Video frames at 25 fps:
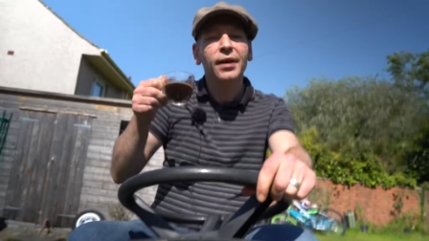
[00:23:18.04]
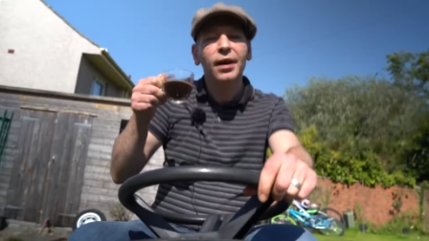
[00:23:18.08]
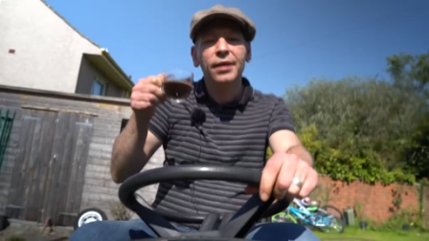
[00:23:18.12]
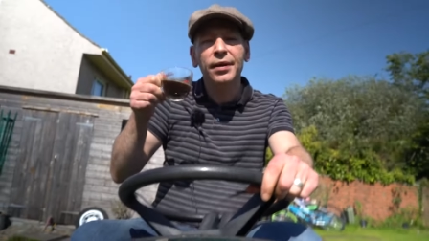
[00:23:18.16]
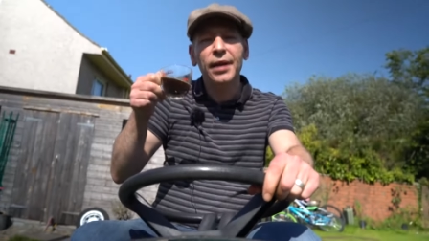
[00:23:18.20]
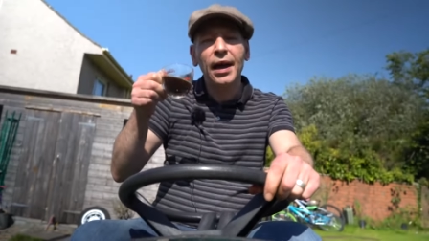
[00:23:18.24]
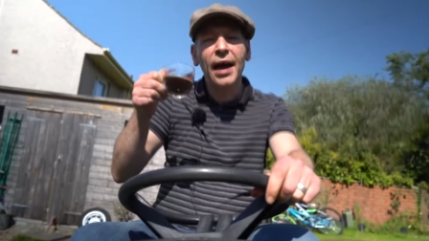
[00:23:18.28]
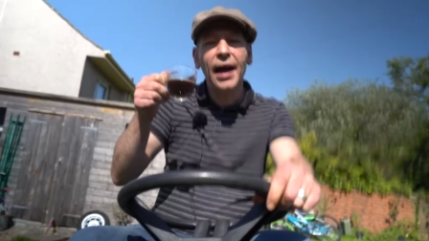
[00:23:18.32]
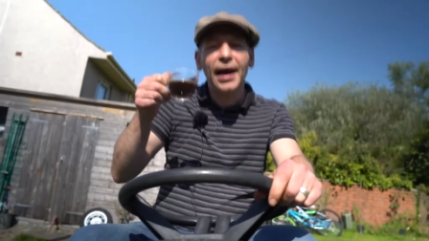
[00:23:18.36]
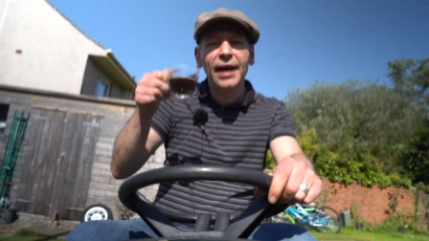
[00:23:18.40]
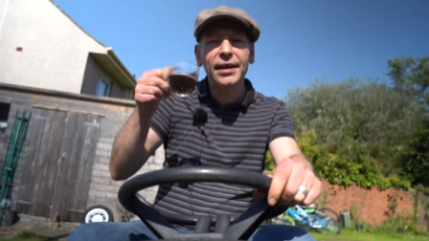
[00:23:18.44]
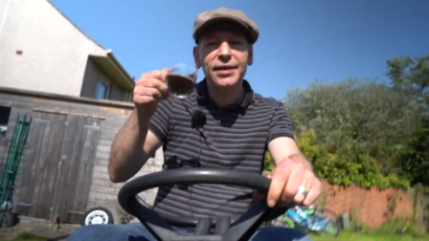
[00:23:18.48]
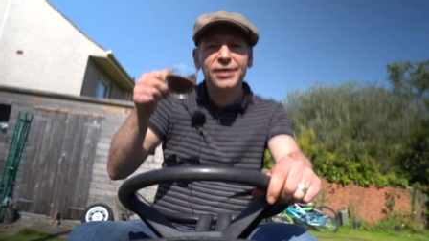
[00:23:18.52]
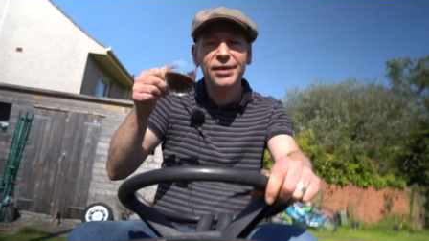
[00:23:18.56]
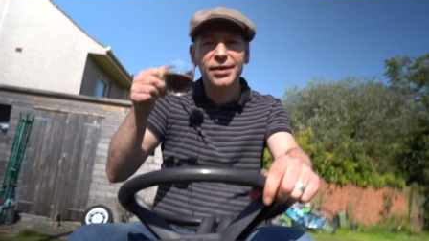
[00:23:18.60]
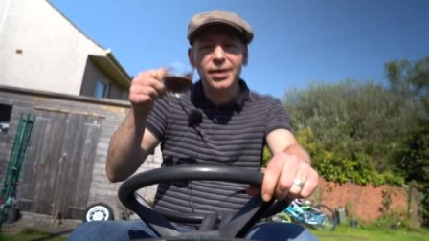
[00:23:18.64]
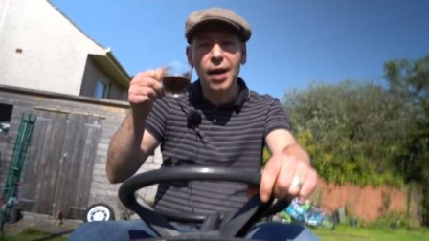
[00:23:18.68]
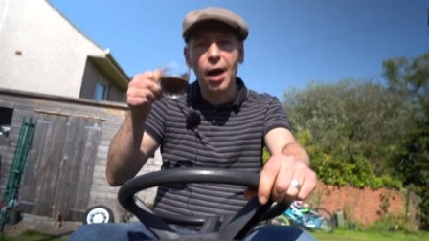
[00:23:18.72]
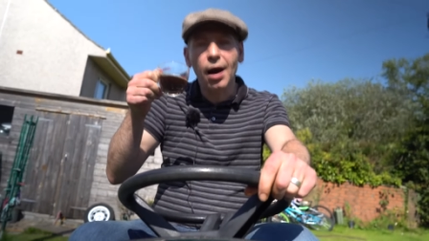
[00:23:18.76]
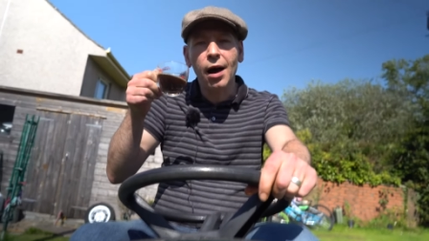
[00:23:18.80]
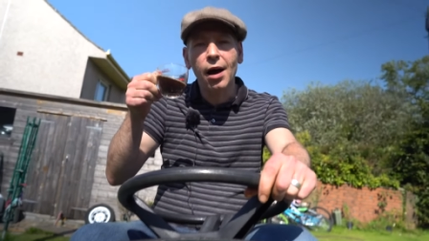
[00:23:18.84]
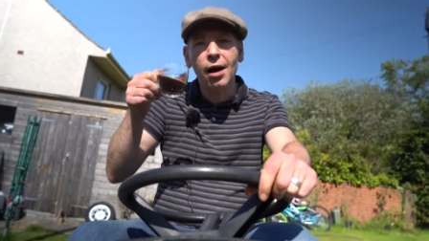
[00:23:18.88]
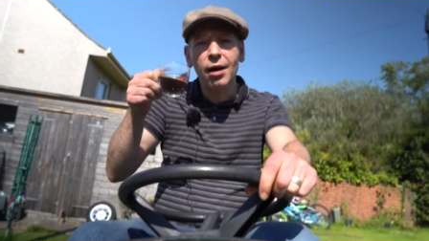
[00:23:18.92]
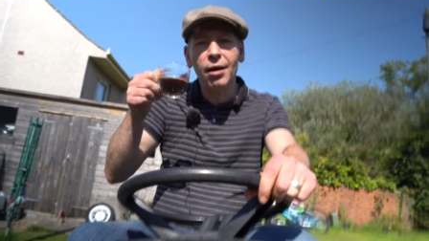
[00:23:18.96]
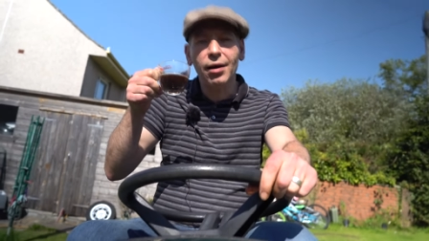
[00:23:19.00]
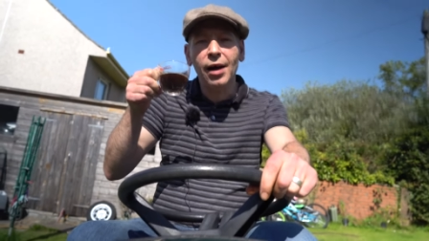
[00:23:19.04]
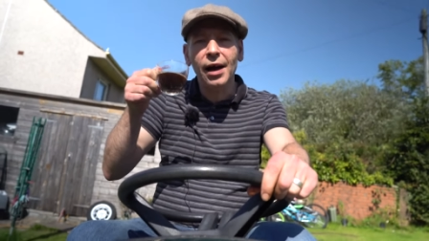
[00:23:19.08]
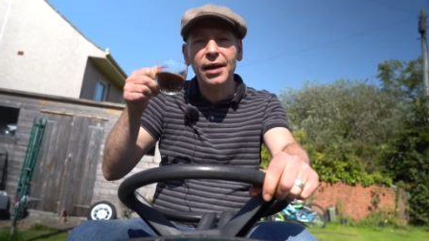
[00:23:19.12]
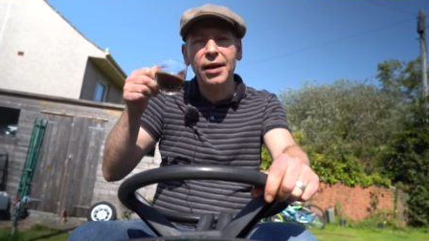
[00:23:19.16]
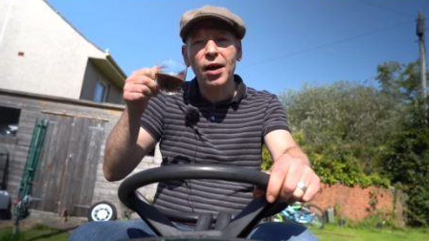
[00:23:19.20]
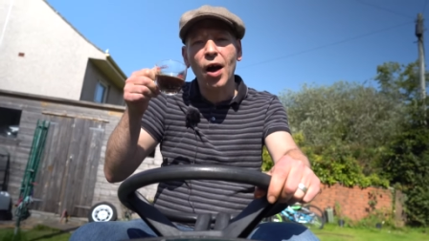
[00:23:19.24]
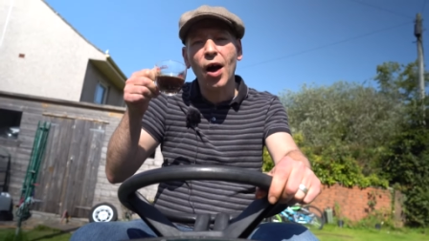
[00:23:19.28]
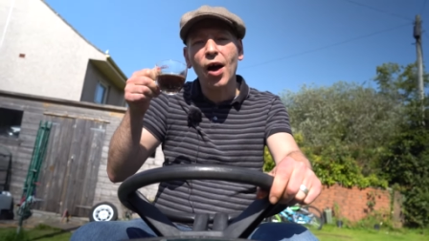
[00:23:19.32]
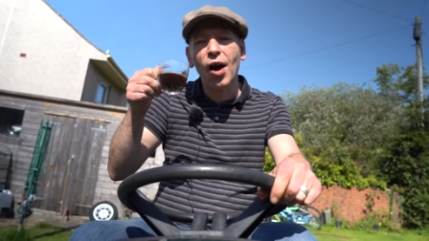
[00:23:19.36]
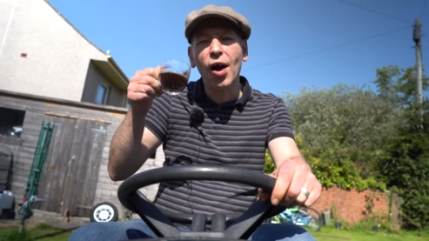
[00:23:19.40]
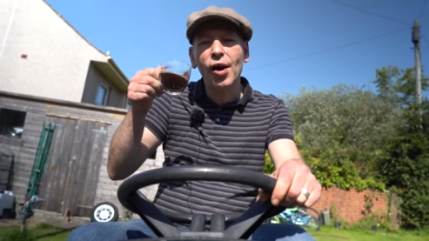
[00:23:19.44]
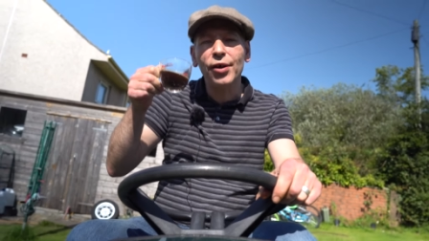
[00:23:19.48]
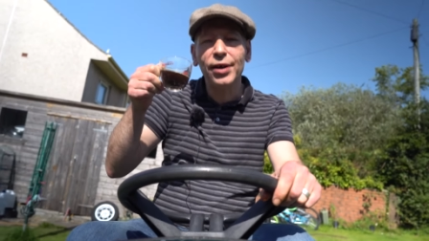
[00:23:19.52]
That's all I
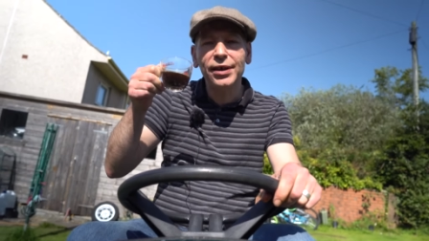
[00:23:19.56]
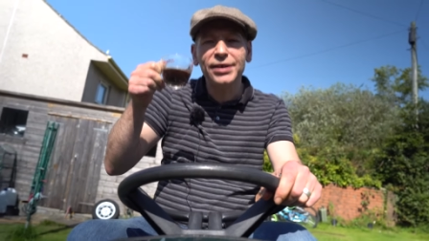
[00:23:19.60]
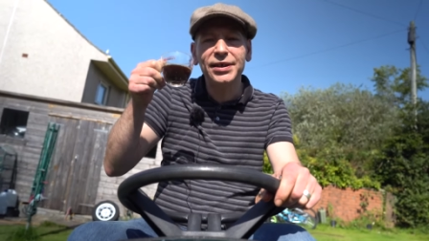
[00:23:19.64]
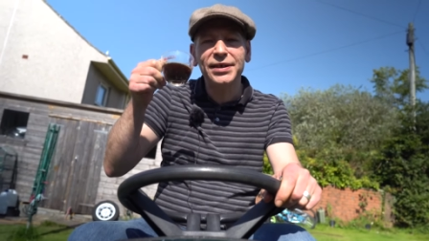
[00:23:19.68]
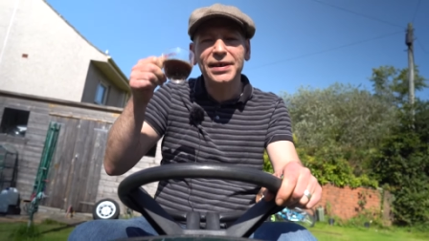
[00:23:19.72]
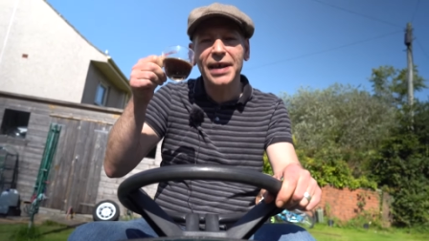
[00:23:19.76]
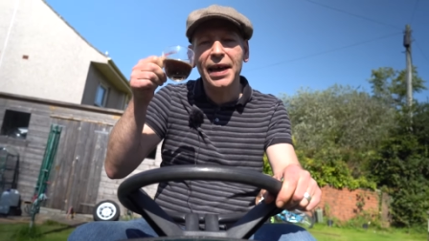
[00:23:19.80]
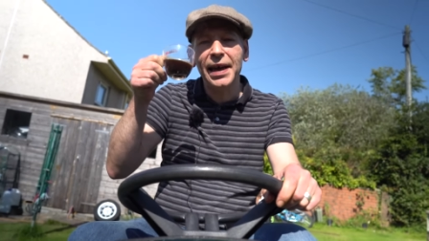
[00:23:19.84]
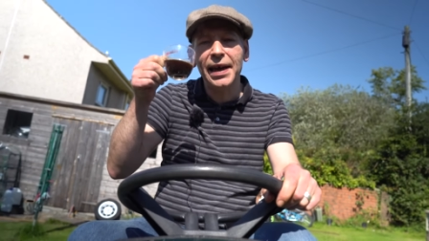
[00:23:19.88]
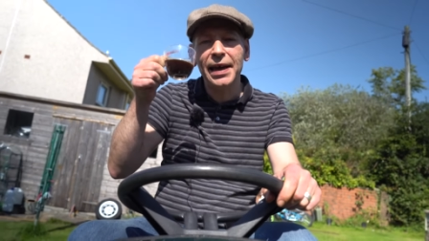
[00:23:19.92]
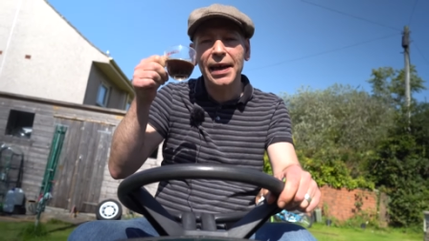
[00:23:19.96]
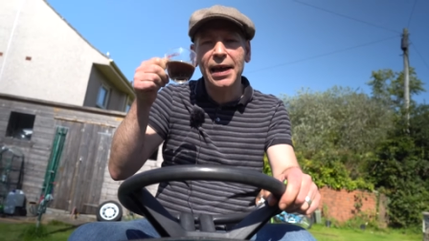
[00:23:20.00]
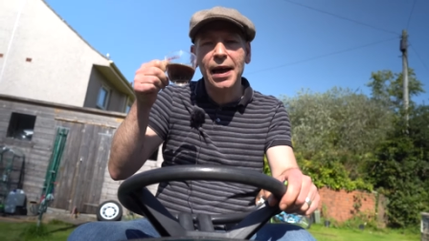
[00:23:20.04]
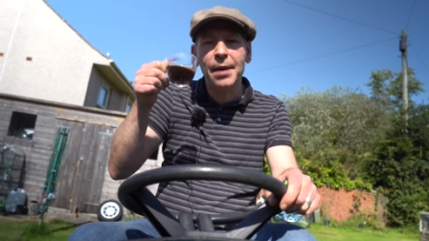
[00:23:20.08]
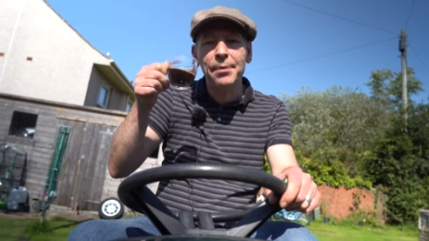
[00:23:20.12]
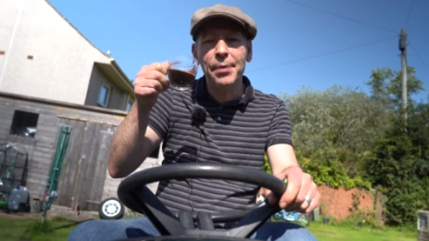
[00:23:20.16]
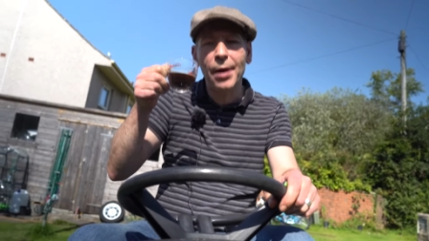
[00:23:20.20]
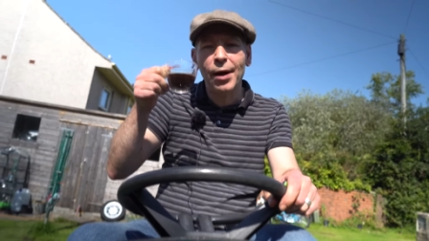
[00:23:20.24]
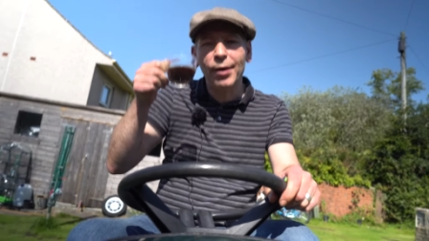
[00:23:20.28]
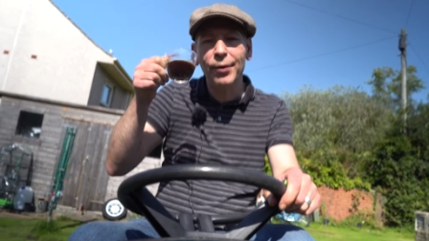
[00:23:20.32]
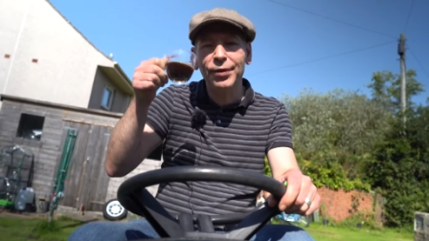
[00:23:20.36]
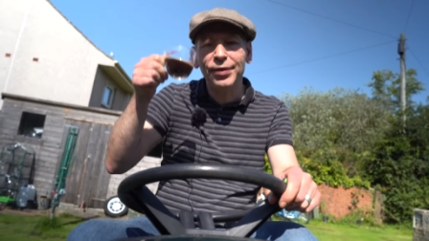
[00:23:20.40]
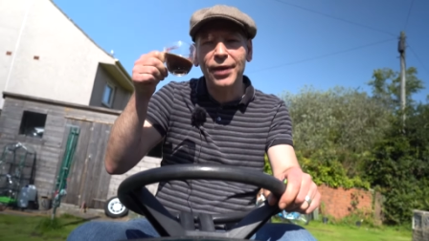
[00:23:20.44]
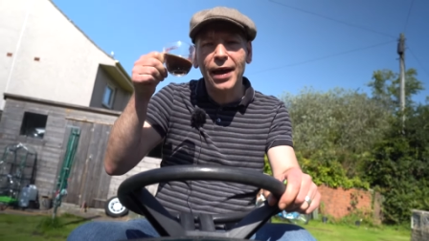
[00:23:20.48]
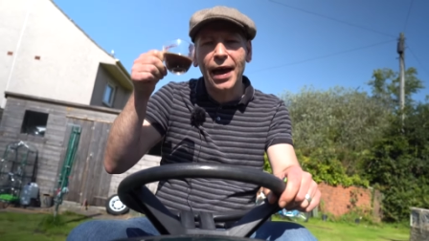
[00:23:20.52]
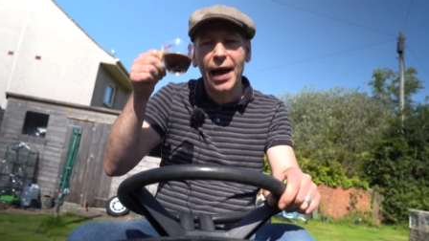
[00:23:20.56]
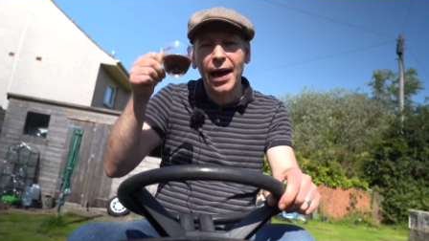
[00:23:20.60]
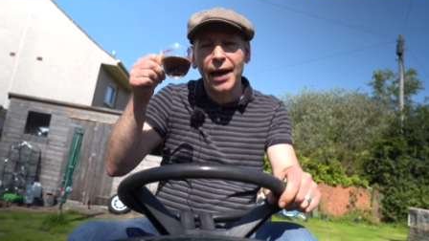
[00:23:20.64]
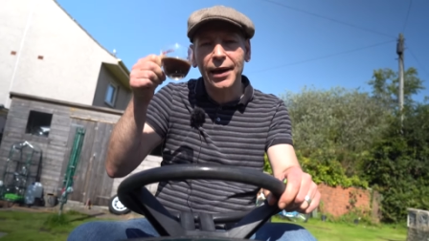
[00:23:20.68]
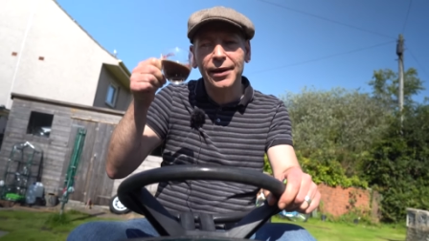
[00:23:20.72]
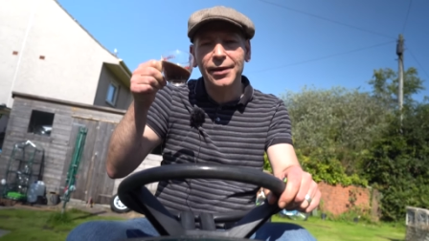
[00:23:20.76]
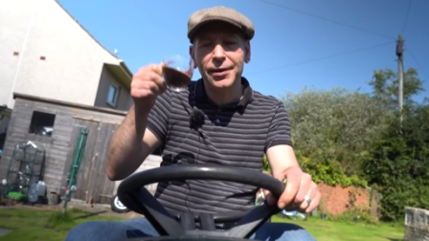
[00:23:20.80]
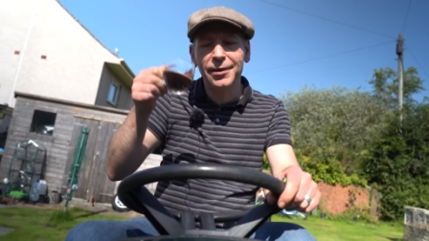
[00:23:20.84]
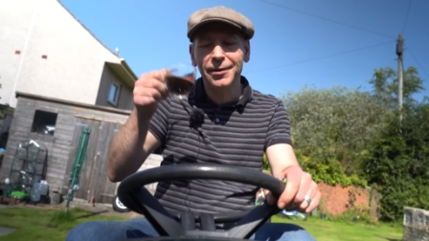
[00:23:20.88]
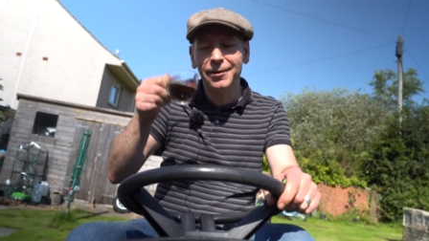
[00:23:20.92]
gotta say about that.